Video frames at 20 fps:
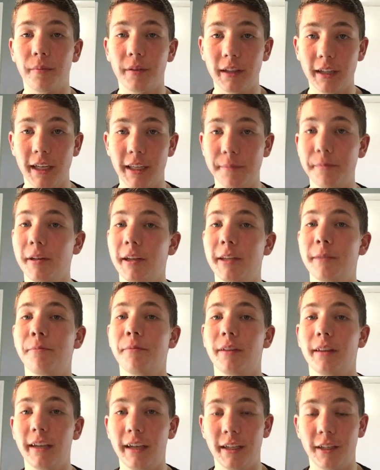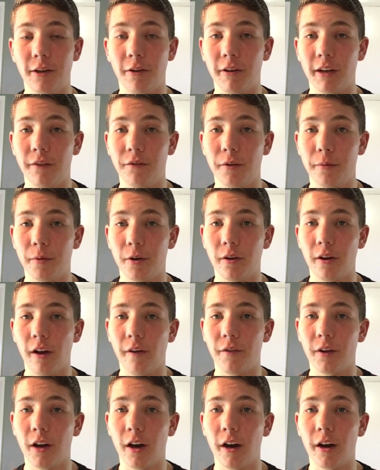Please, please, please don't give your bird
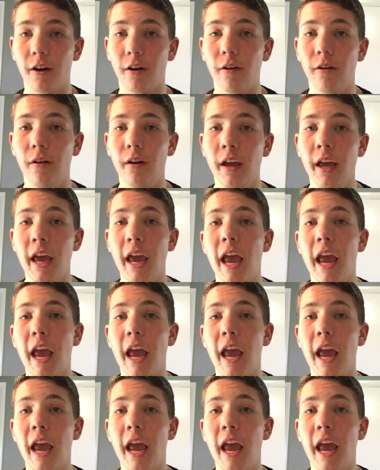avocado.